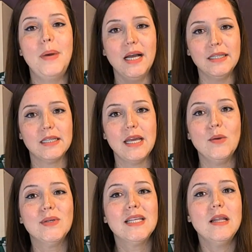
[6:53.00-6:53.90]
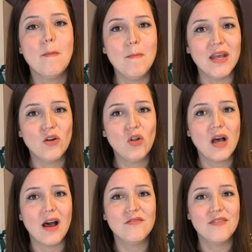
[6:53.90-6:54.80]
But it was in the
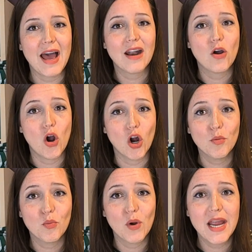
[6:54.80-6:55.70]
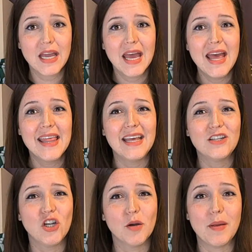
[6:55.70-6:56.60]
middle of that heartbreak
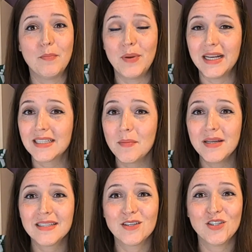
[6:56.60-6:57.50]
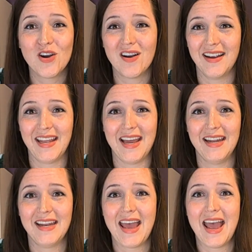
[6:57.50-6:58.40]
that Jeremy picked up his guitar
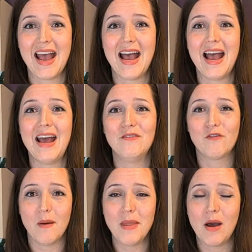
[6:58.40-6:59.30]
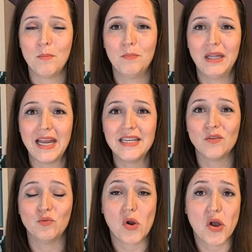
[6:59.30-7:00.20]
again, and from that
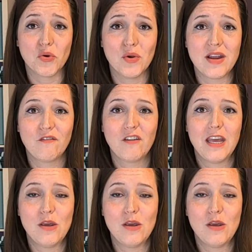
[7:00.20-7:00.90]
place of raw grief,